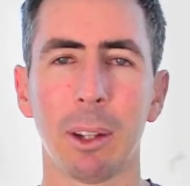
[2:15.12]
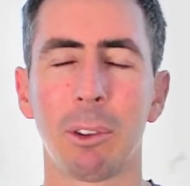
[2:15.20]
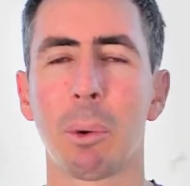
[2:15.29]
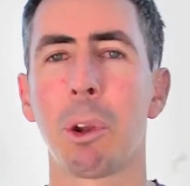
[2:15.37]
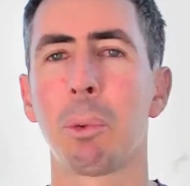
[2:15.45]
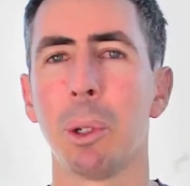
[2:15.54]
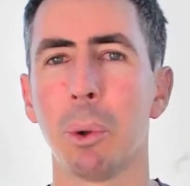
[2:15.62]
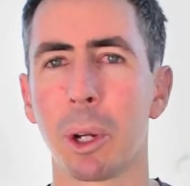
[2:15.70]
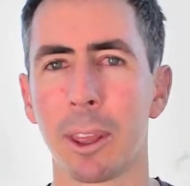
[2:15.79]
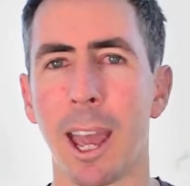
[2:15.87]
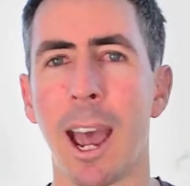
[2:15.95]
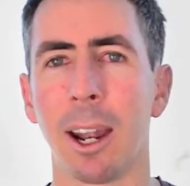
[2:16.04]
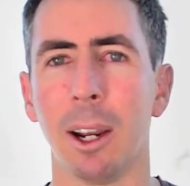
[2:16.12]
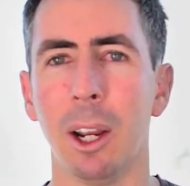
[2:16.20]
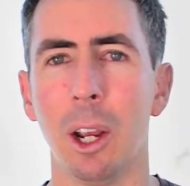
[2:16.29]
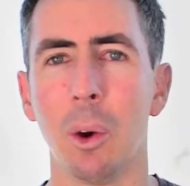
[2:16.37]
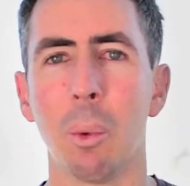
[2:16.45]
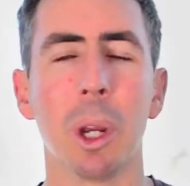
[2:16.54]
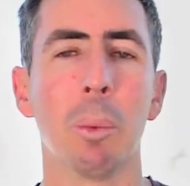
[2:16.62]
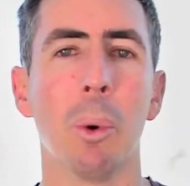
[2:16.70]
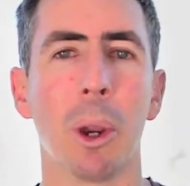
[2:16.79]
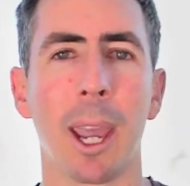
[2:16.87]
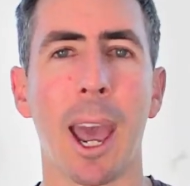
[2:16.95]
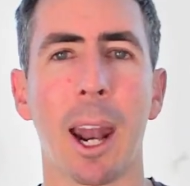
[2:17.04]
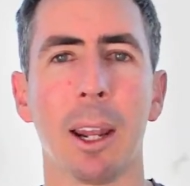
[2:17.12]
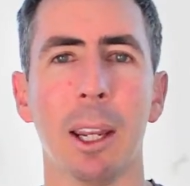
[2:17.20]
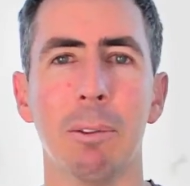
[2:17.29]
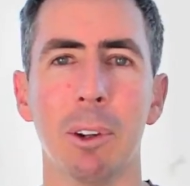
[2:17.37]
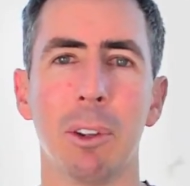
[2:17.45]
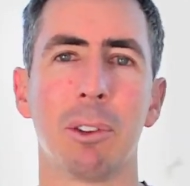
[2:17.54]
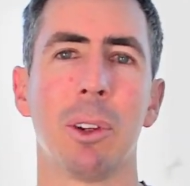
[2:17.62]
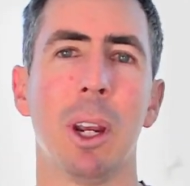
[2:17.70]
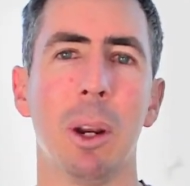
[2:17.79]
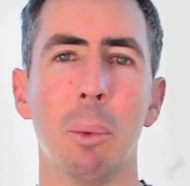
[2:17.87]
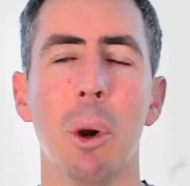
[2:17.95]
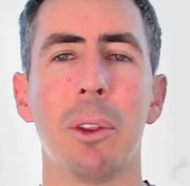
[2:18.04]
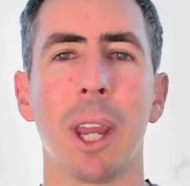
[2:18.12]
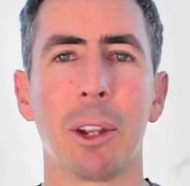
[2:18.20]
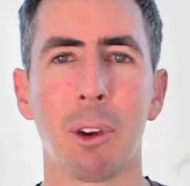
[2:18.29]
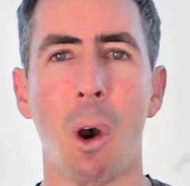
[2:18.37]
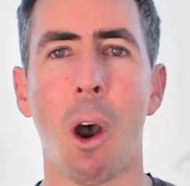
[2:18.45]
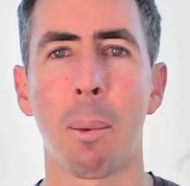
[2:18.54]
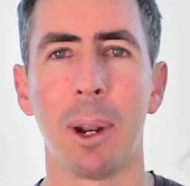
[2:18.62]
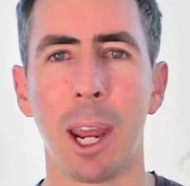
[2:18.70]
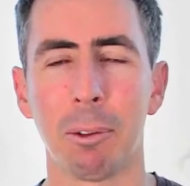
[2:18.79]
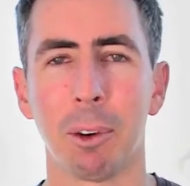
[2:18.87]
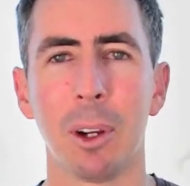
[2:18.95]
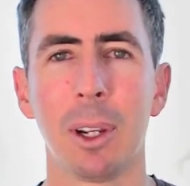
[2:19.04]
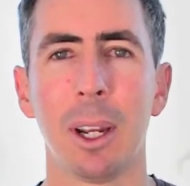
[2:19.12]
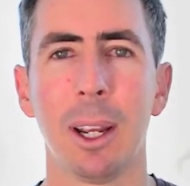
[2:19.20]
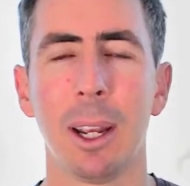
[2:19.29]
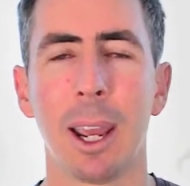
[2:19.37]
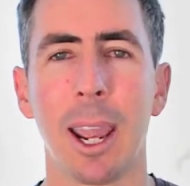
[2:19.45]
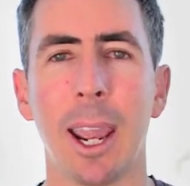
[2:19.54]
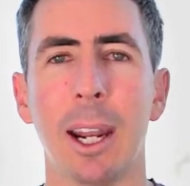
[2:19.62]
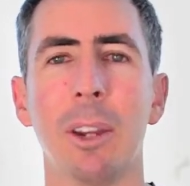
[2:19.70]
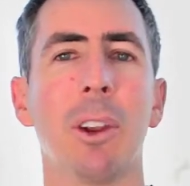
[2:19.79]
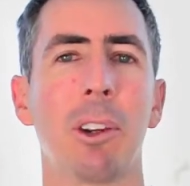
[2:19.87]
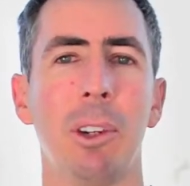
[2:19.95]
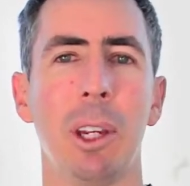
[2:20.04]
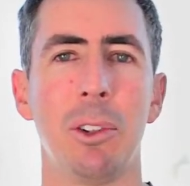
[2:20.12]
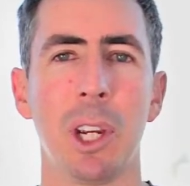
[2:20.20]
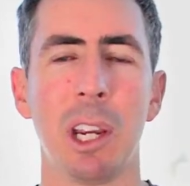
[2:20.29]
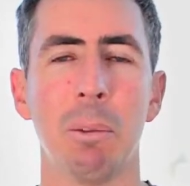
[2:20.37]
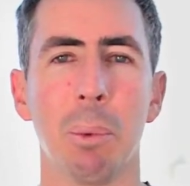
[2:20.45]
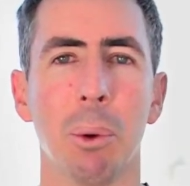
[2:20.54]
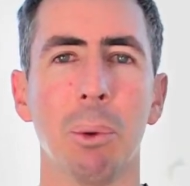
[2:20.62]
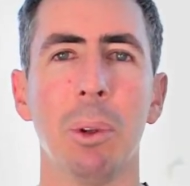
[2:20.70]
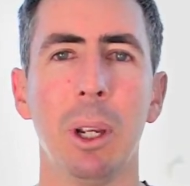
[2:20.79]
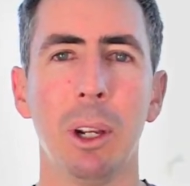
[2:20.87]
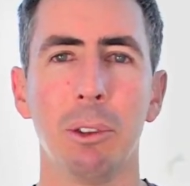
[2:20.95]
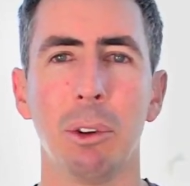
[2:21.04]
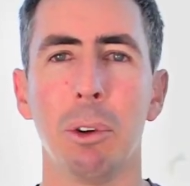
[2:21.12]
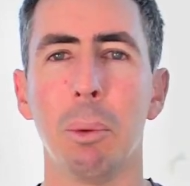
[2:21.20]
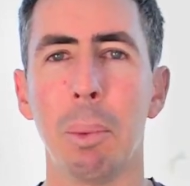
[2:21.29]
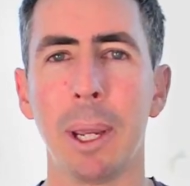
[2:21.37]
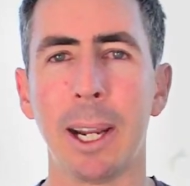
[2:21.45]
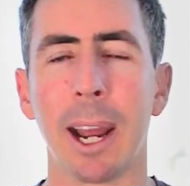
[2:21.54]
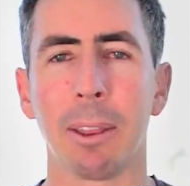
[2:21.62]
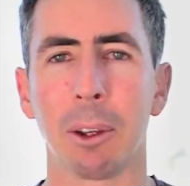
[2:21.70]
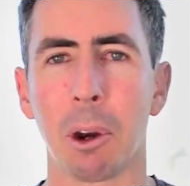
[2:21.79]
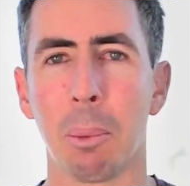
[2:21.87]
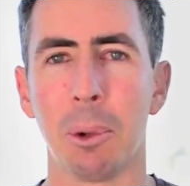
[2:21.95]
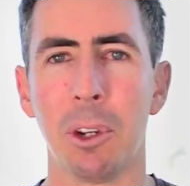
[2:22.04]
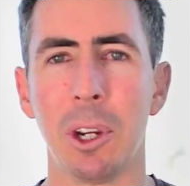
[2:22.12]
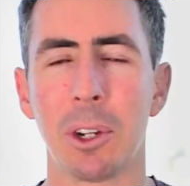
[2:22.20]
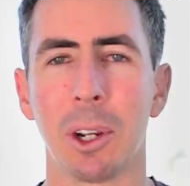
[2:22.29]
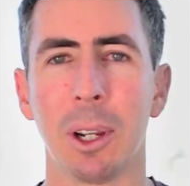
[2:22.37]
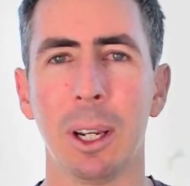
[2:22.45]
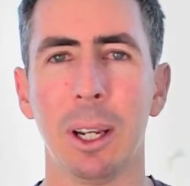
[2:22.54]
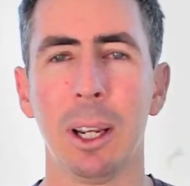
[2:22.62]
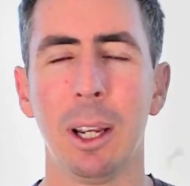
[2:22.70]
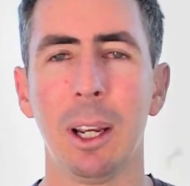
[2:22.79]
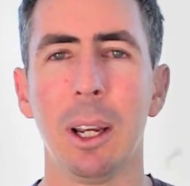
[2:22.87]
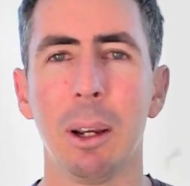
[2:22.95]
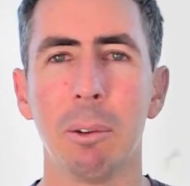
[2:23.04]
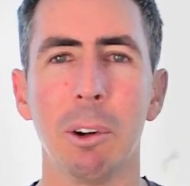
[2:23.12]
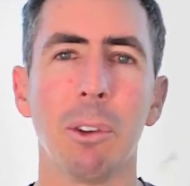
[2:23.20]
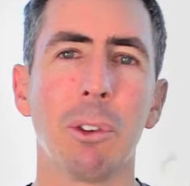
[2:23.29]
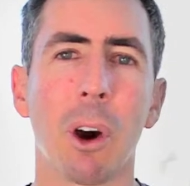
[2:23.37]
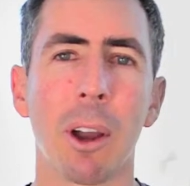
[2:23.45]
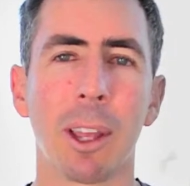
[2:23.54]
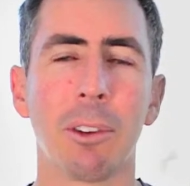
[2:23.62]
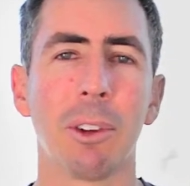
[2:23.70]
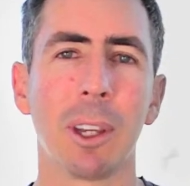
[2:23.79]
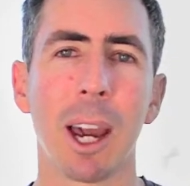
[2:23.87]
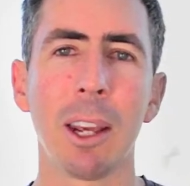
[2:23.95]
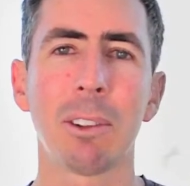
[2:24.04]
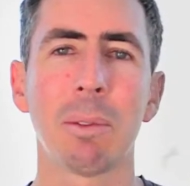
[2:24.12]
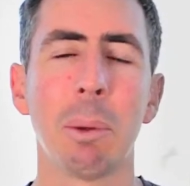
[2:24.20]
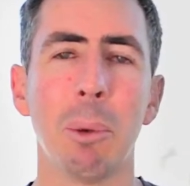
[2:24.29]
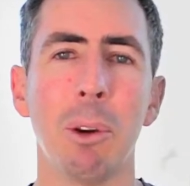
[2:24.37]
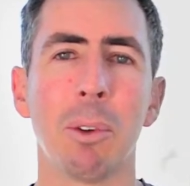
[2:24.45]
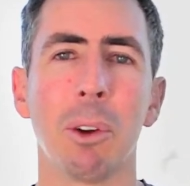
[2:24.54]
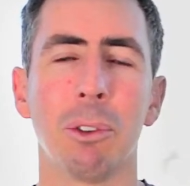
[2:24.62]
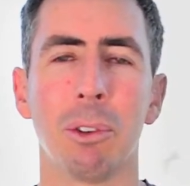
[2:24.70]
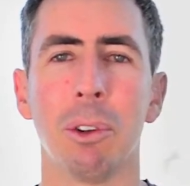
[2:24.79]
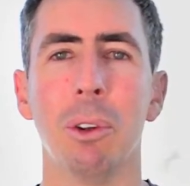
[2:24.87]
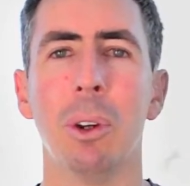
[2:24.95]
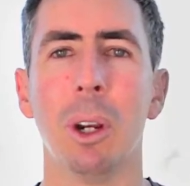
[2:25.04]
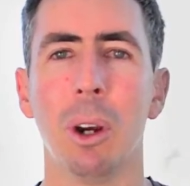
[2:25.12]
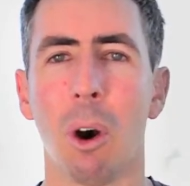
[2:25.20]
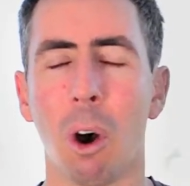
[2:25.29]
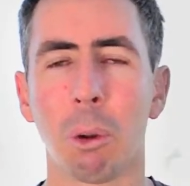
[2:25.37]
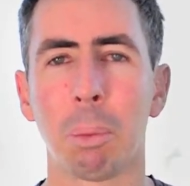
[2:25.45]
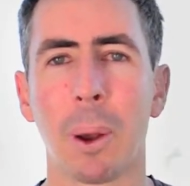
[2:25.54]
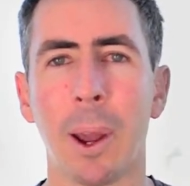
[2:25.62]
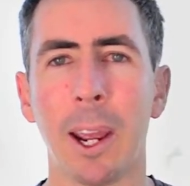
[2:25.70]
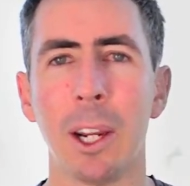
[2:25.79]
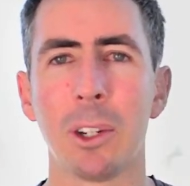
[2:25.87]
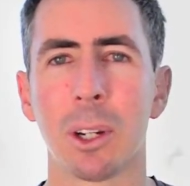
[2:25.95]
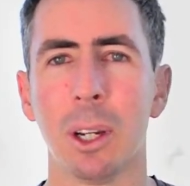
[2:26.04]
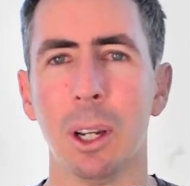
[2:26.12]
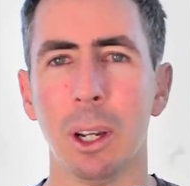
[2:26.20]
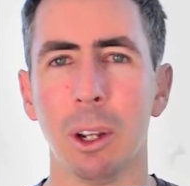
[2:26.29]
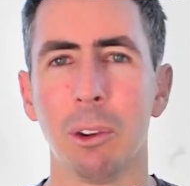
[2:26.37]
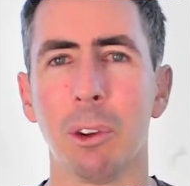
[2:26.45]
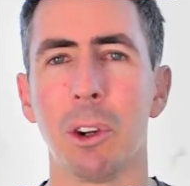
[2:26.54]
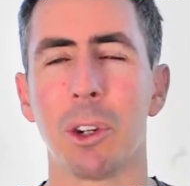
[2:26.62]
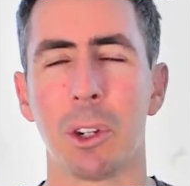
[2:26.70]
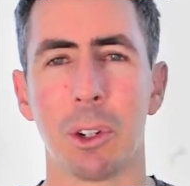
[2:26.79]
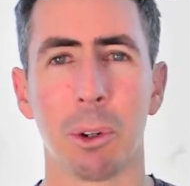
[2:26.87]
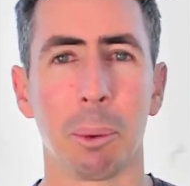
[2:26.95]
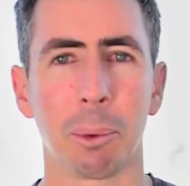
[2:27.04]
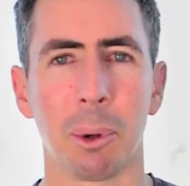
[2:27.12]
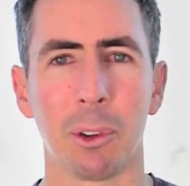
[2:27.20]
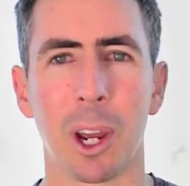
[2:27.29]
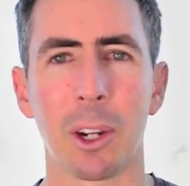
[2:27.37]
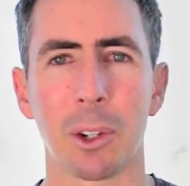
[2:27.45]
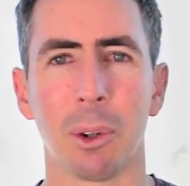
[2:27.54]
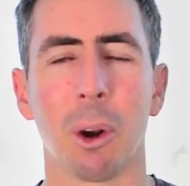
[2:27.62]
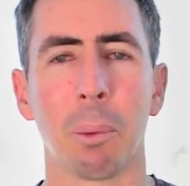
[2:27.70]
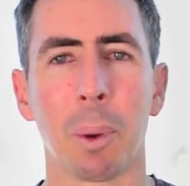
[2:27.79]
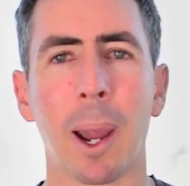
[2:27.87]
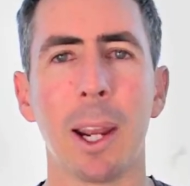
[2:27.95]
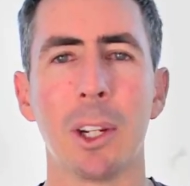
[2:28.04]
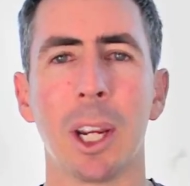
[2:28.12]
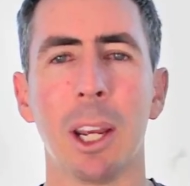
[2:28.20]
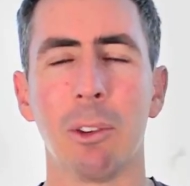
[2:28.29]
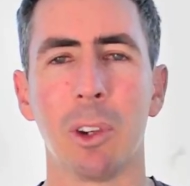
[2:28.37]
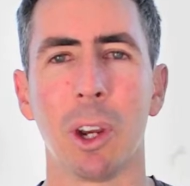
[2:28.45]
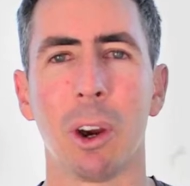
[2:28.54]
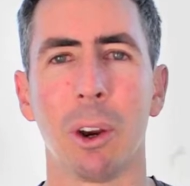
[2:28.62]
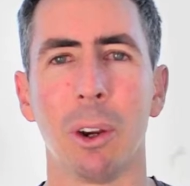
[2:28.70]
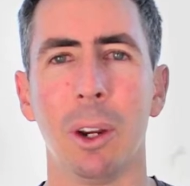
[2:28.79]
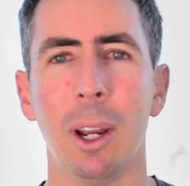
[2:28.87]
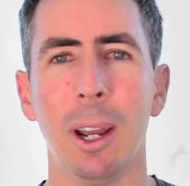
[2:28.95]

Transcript: So once we look at that, we can work out if it's worth our time and effort and it's actually achievable to beat out the competition. We decide that's the case, and we move on to on-page search engine optimization, or on-page SEO.